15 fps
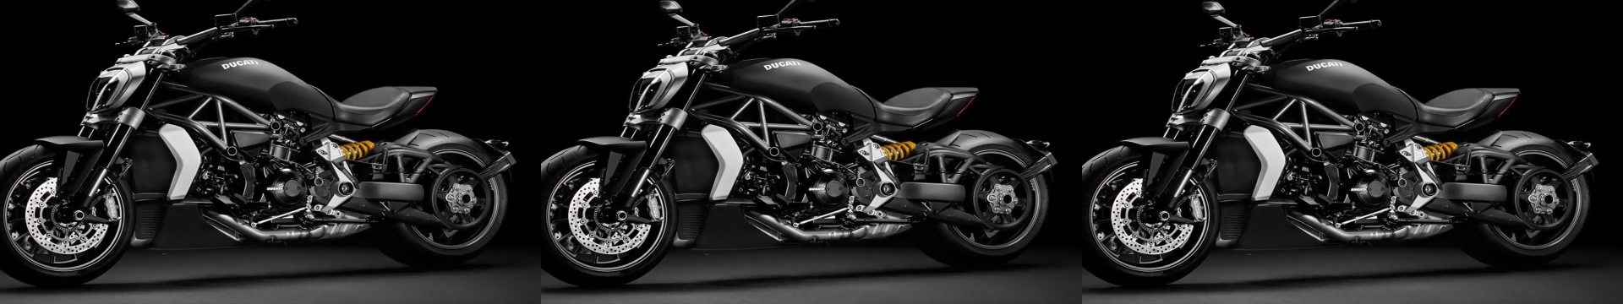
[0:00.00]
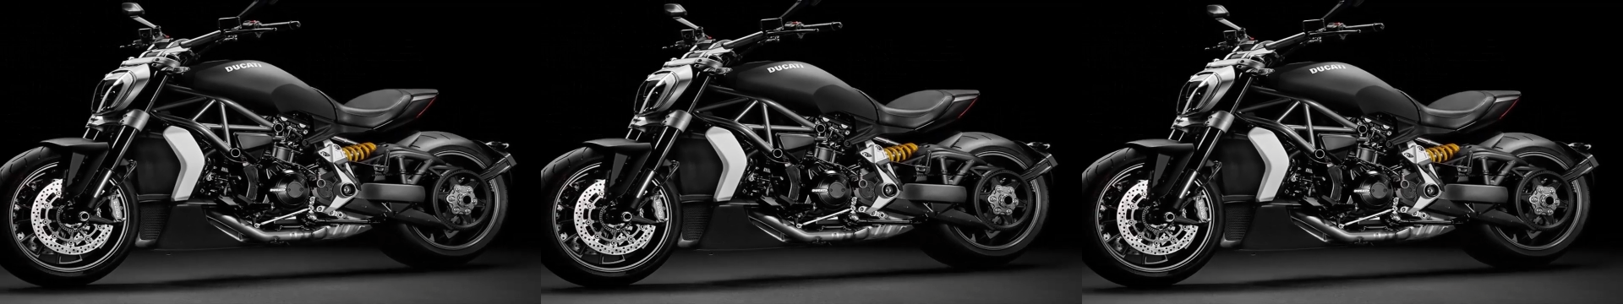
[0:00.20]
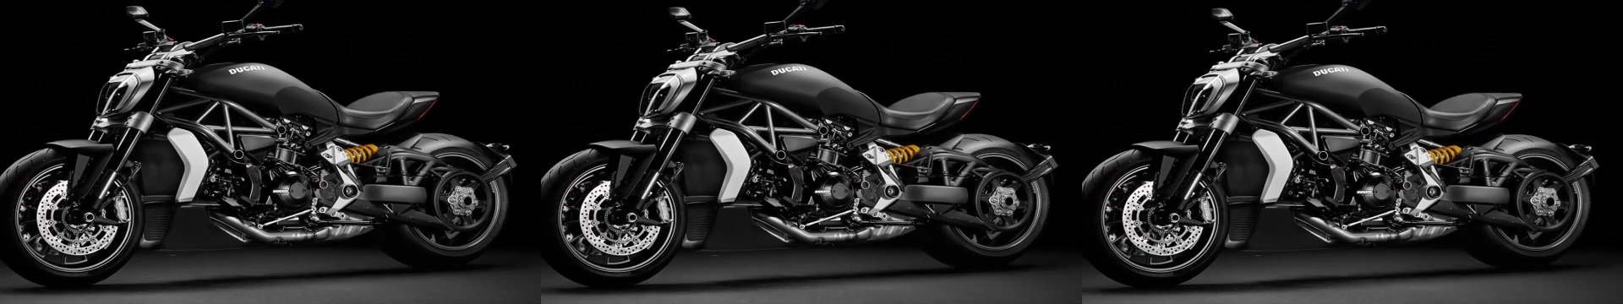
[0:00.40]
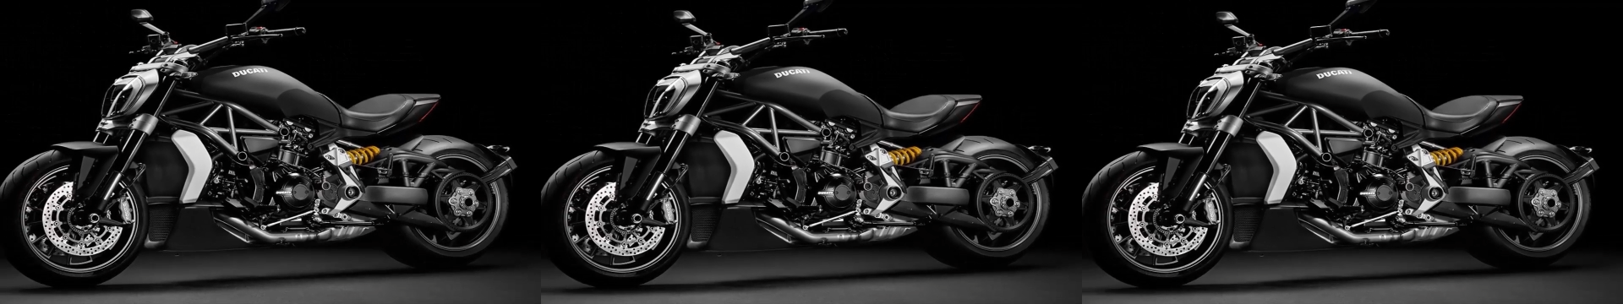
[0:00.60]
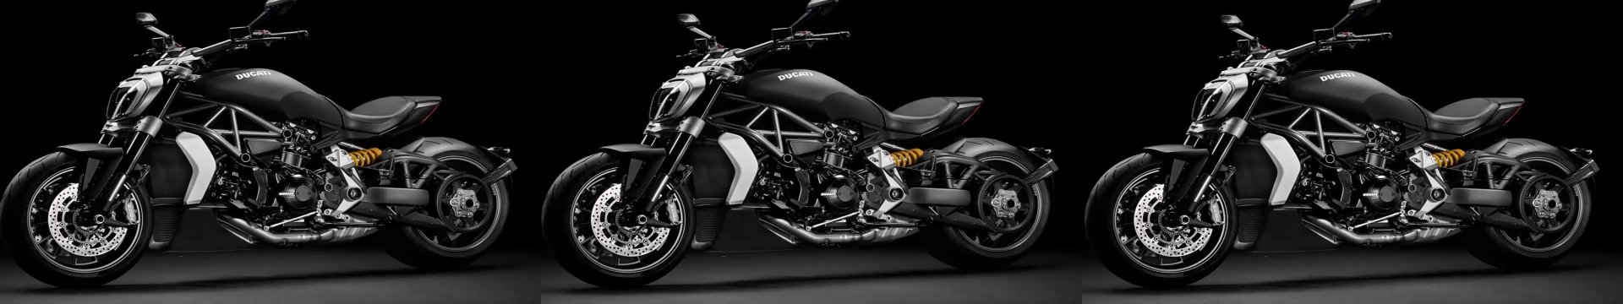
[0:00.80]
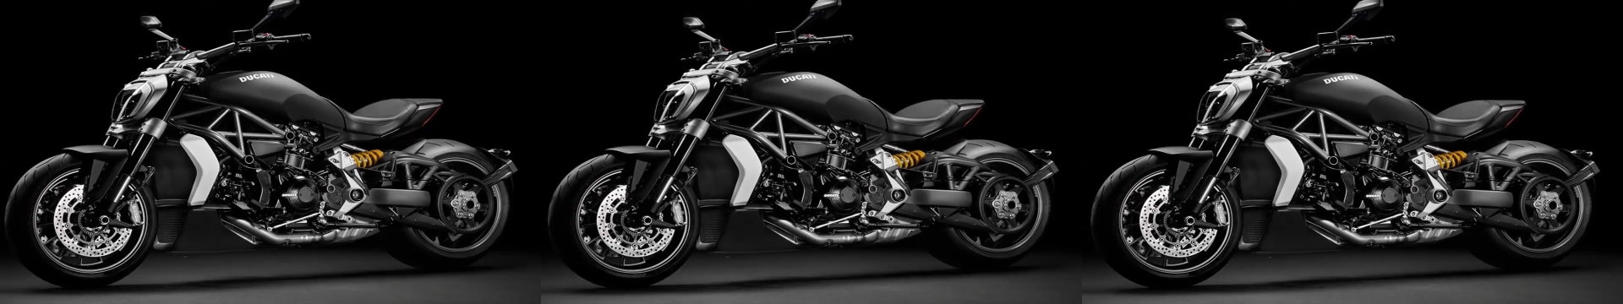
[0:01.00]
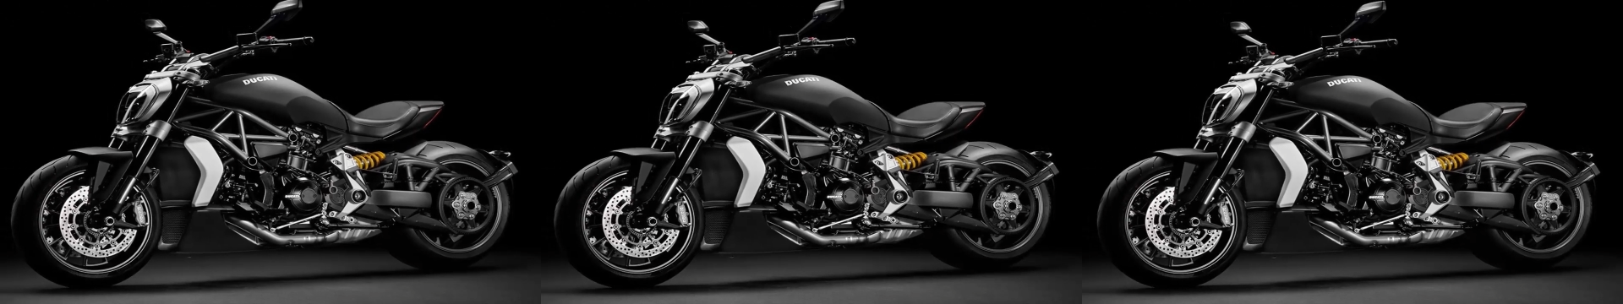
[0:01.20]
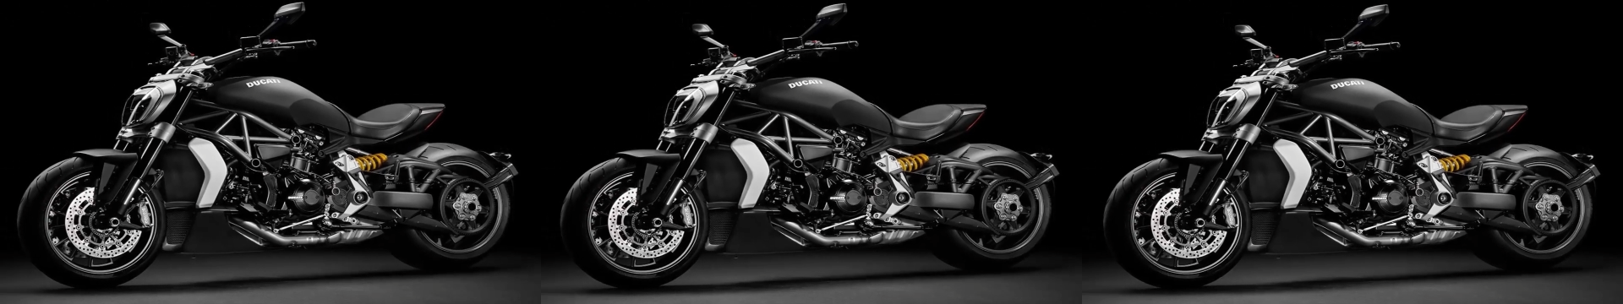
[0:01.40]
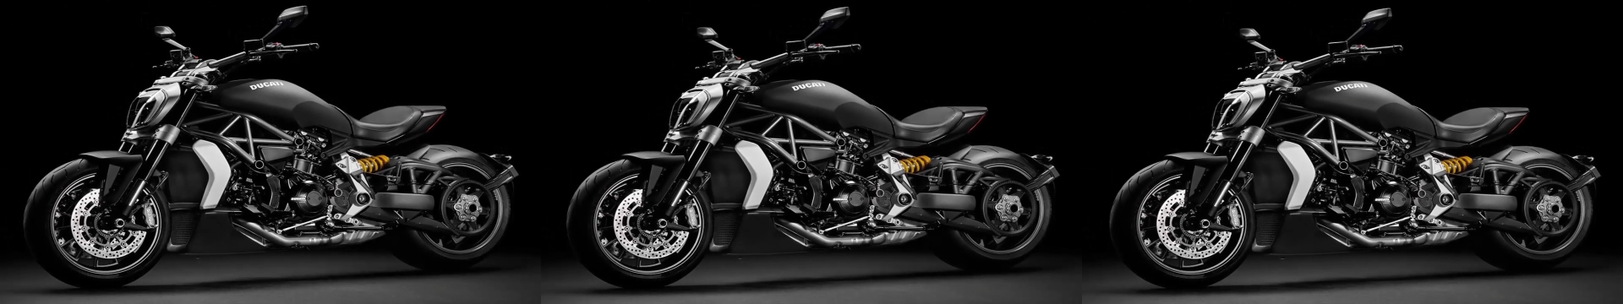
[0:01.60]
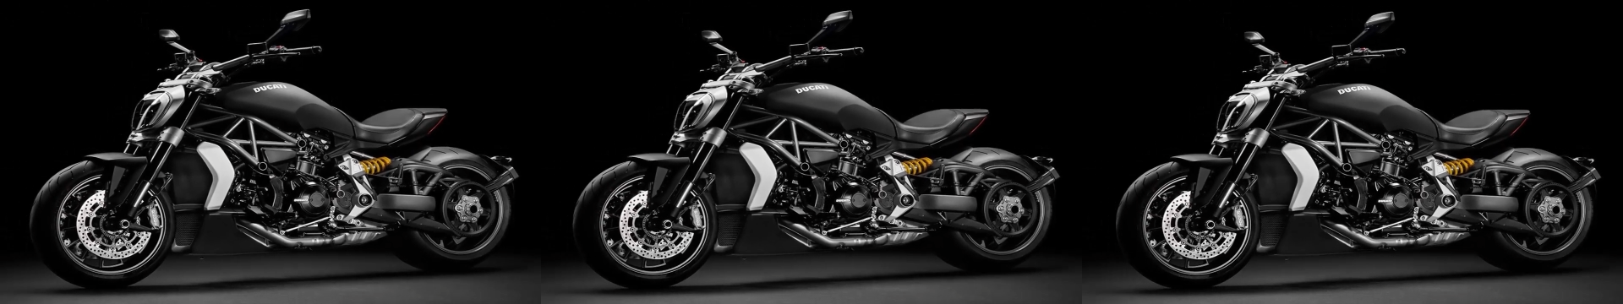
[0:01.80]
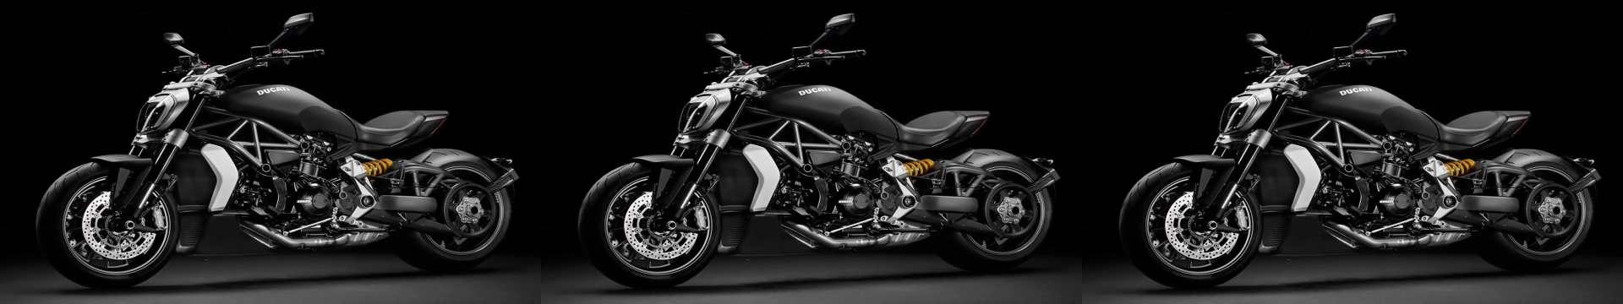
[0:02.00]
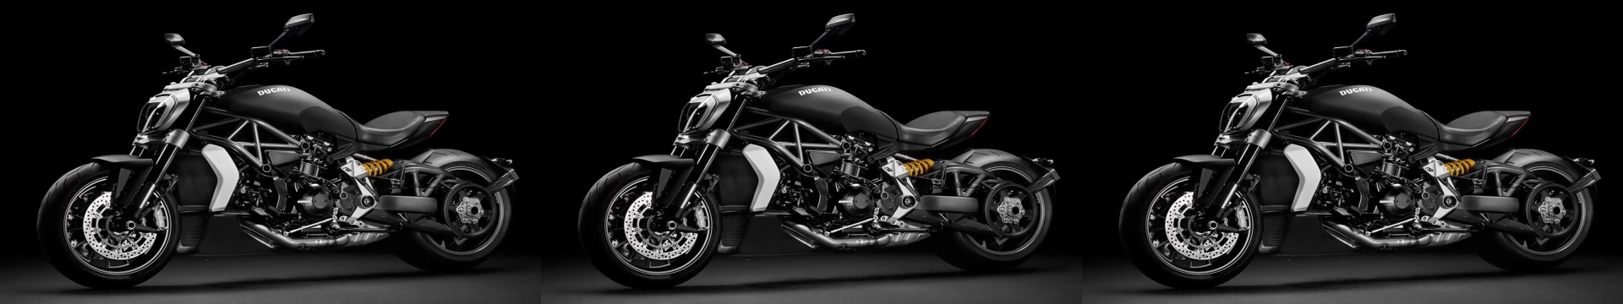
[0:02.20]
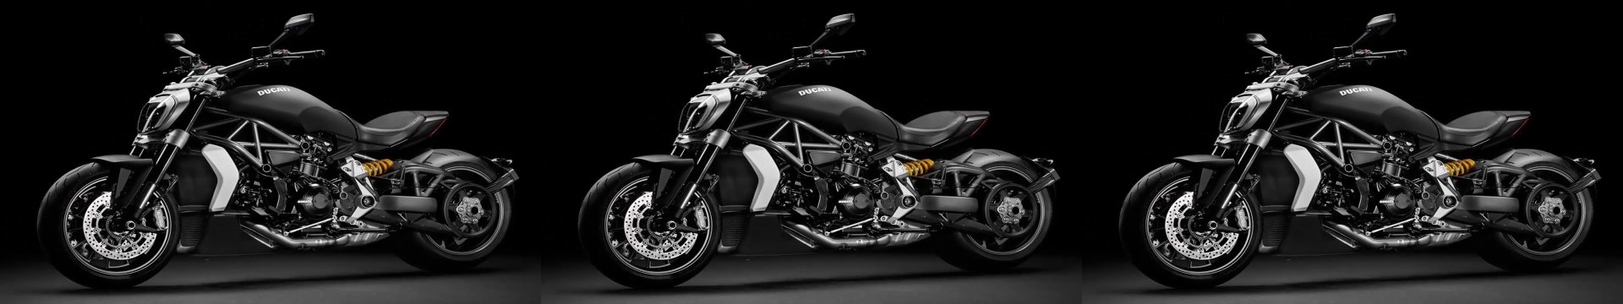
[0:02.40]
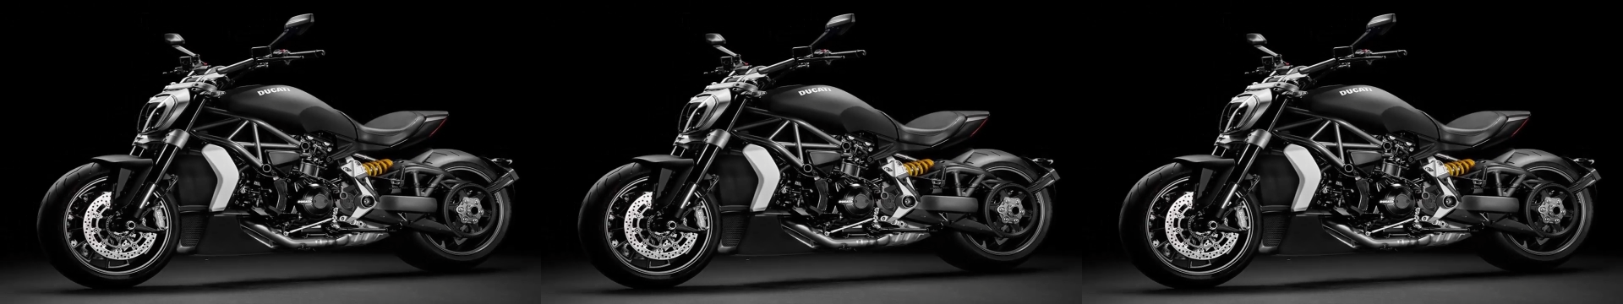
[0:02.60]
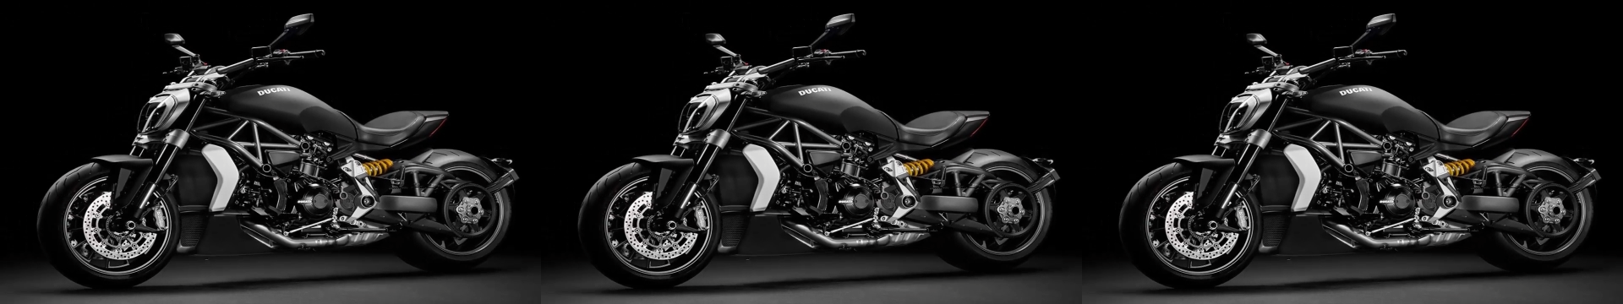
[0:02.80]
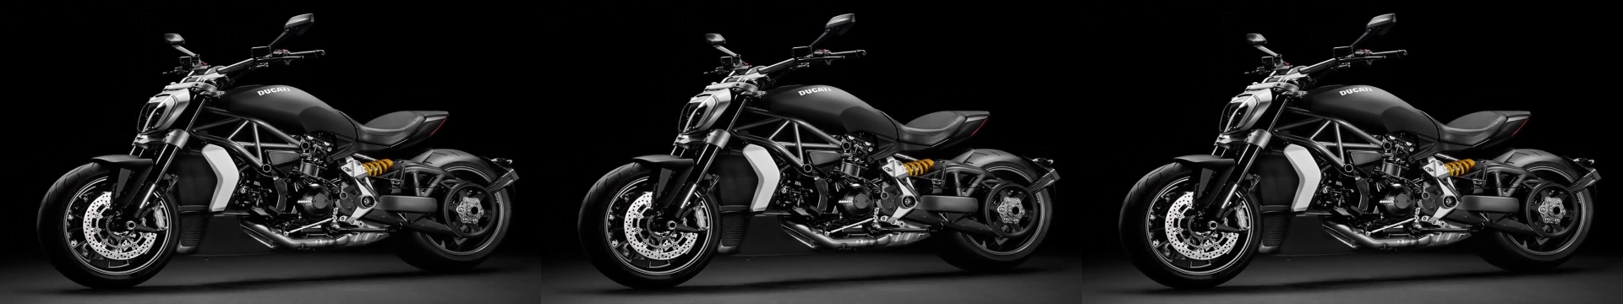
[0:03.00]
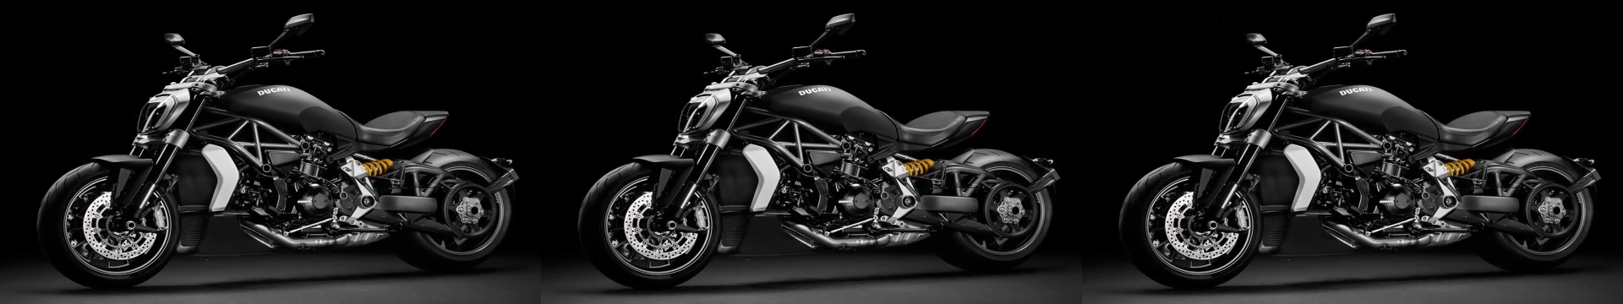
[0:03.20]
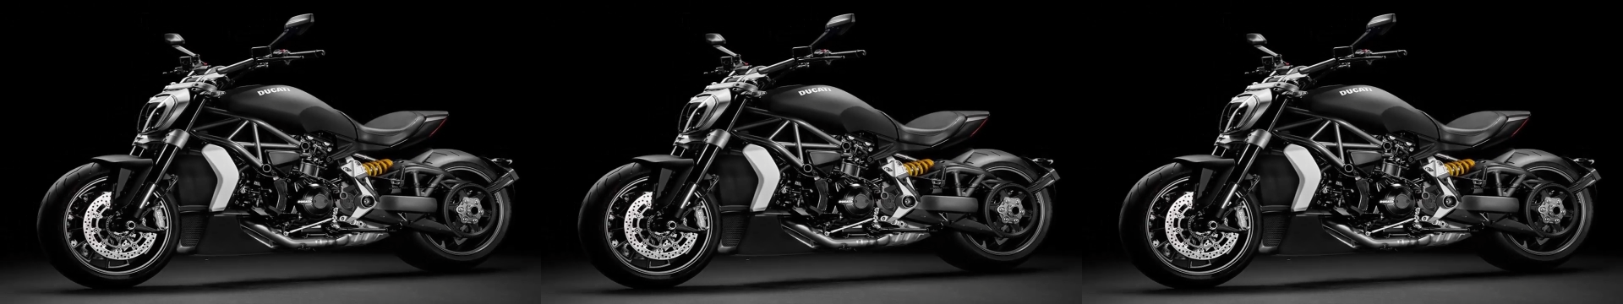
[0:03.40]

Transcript: Nobody's mouth can be seen.